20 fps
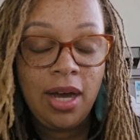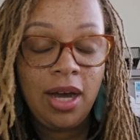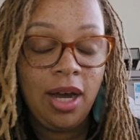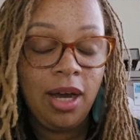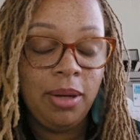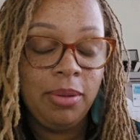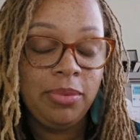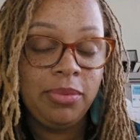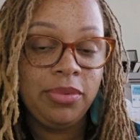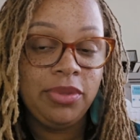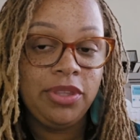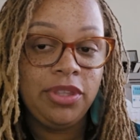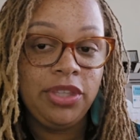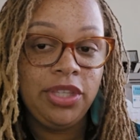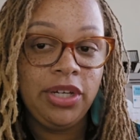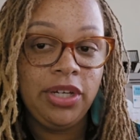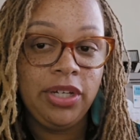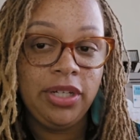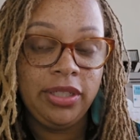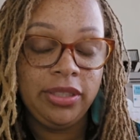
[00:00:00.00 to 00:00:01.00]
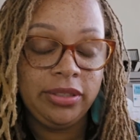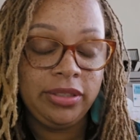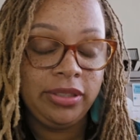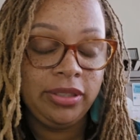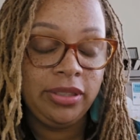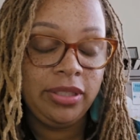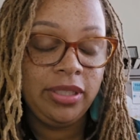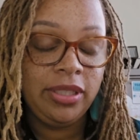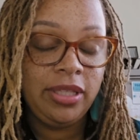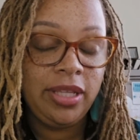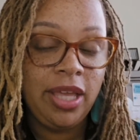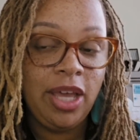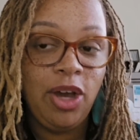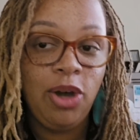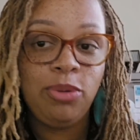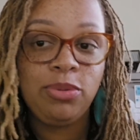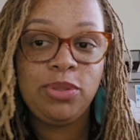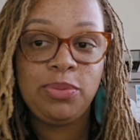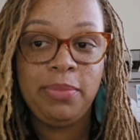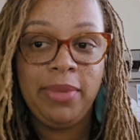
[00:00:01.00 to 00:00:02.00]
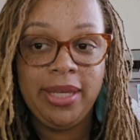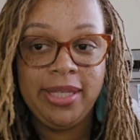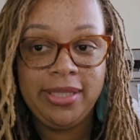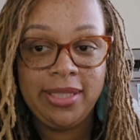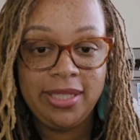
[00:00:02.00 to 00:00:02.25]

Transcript: The helps make